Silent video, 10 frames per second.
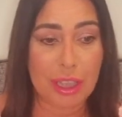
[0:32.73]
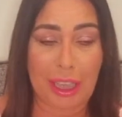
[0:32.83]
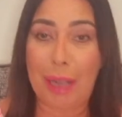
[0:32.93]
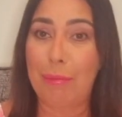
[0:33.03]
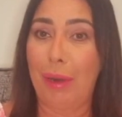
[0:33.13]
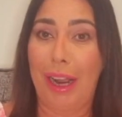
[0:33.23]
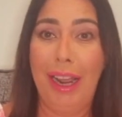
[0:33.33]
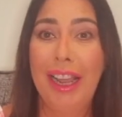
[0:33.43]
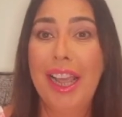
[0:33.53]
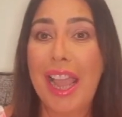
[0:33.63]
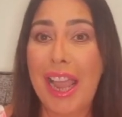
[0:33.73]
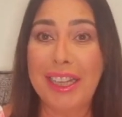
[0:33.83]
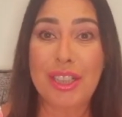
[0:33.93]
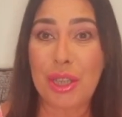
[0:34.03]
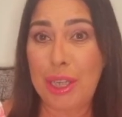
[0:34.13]
of the camera,
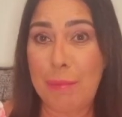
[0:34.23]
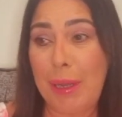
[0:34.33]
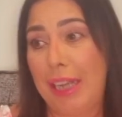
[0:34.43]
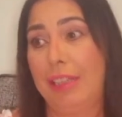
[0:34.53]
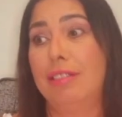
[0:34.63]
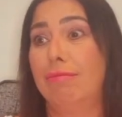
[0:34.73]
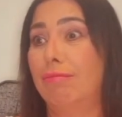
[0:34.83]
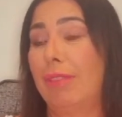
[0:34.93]
and it's only been